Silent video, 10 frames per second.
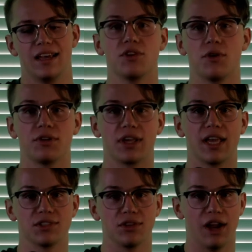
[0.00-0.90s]
harder to
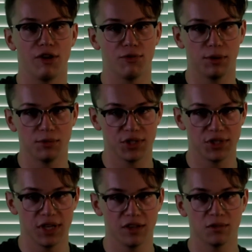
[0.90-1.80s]
cancel higher frequency
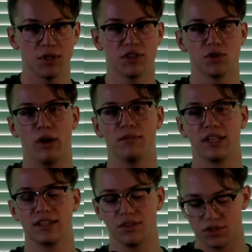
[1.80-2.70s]
sounds because the
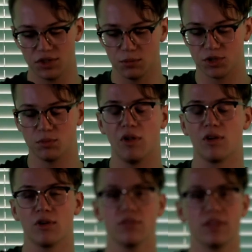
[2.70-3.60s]
wavelength is so much
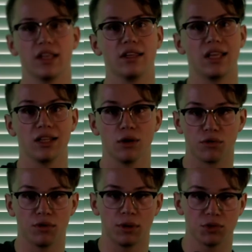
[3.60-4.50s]
smaller than the lower
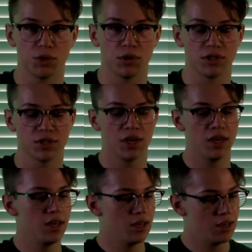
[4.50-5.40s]
frequency ones.
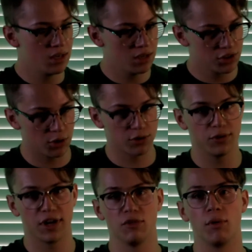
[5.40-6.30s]
So it's
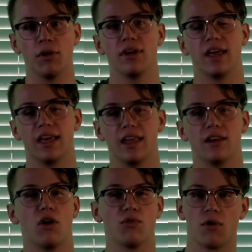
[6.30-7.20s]
forgivable,
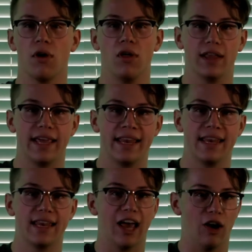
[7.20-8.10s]
and overall it
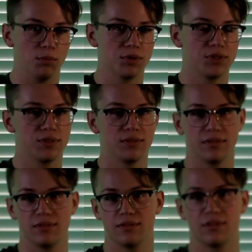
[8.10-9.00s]
helps
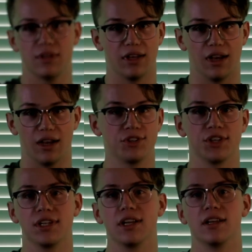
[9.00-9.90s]
a
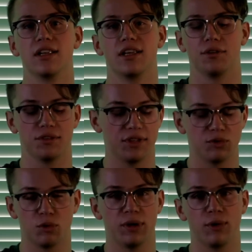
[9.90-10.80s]
shit ton.
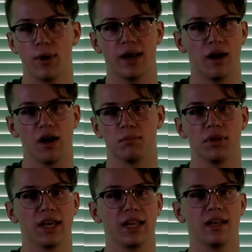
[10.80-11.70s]
These would be great on a
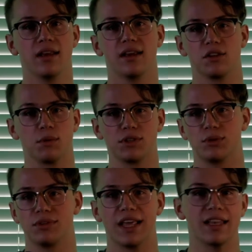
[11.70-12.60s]
plane, especially
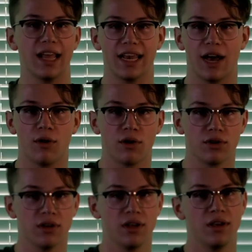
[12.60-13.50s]
with that 9-hour
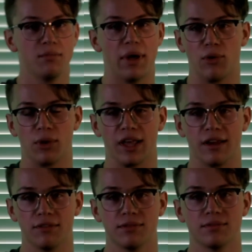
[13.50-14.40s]
battery life.